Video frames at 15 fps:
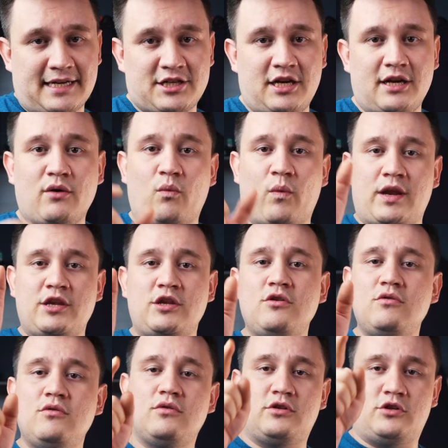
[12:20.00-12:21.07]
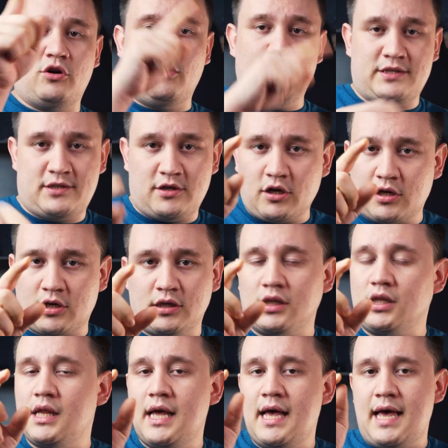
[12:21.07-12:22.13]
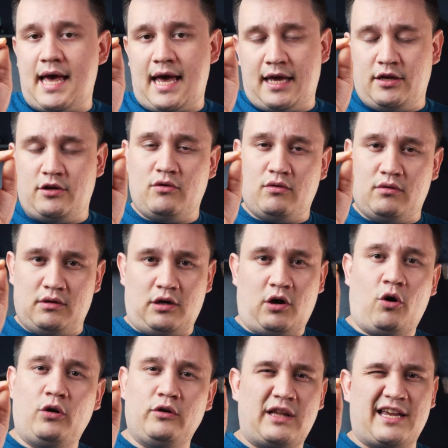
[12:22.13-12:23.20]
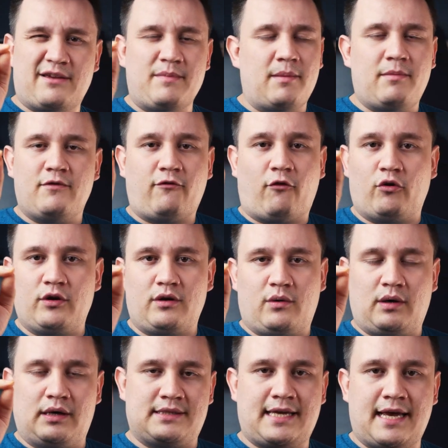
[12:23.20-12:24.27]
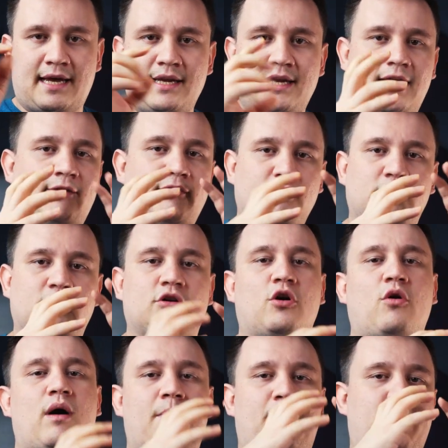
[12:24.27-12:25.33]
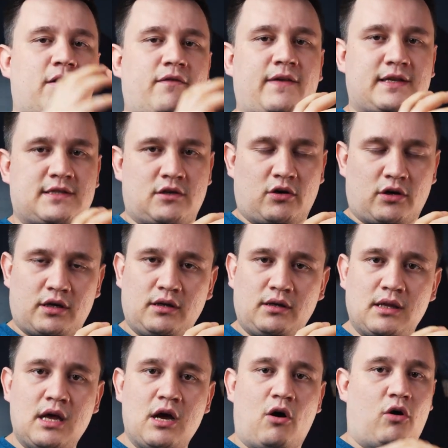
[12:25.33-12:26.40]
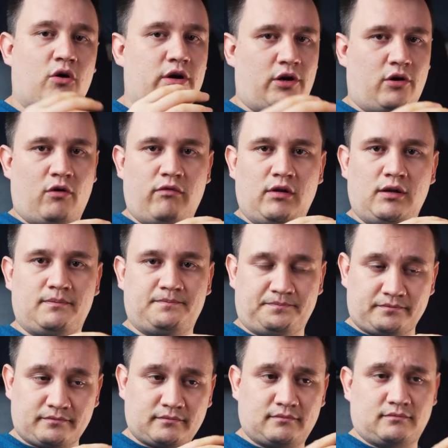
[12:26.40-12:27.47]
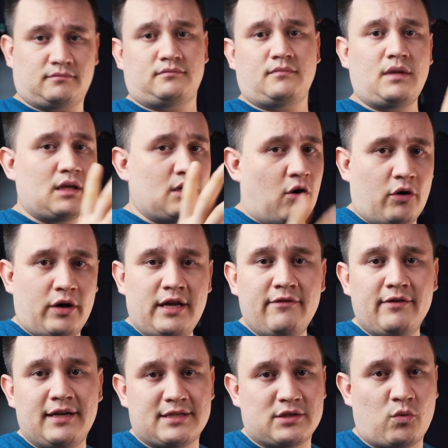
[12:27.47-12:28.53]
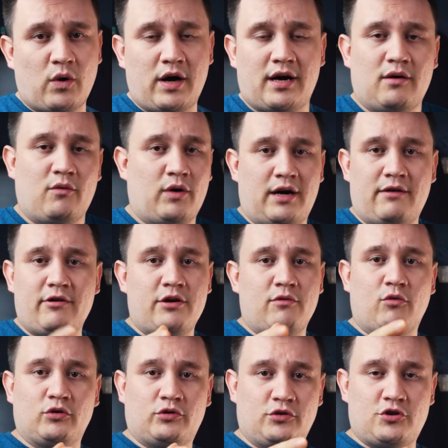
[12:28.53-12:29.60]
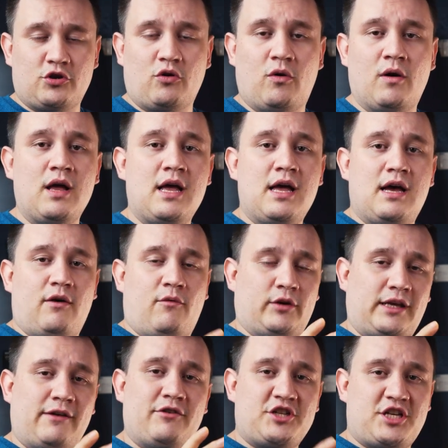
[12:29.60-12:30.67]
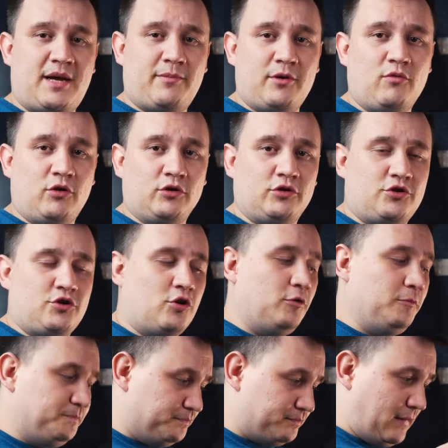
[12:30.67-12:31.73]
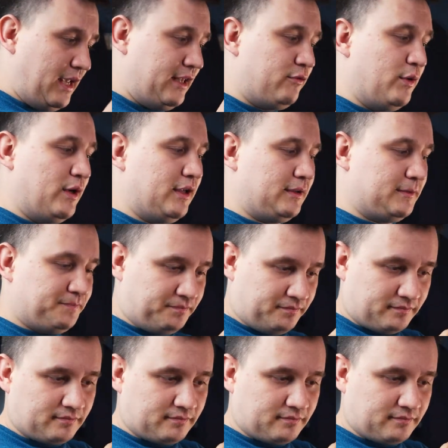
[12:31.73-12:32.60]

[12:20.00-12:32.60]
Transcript: actually when you draw a circle and you hold like maybe for a second, it will draw a perfect circle or an oval, or even a square, whatever you want to draw. Whatever shape you want to draw, it will